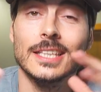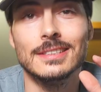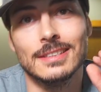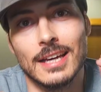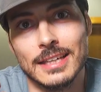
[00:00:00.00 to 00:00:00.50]

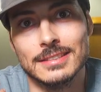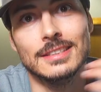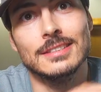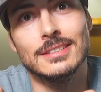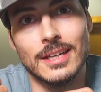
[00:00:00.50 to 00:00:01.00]
It's nice,
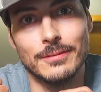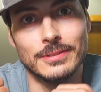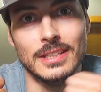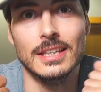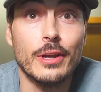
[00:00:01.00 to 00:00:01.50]
it's
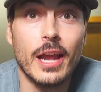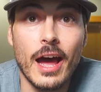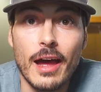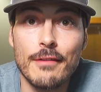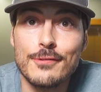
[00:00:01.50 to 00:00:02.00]
comfy. When
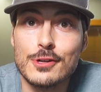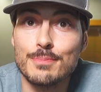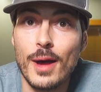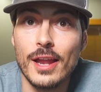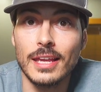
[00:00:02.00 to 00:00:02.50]
I
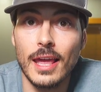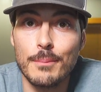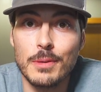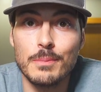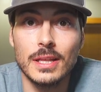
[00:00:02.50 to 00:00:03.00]
first bought a
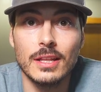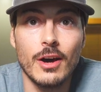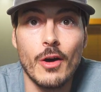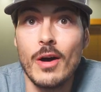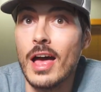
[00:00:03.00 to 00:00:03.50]
camping
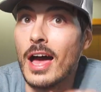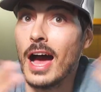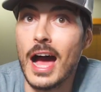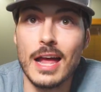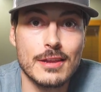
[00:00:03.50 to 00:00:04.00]
pillow,
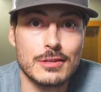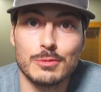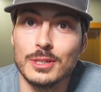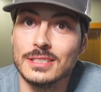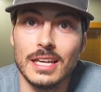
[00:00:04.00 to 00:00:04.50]
I
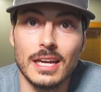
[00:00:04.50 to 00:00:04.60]
just went to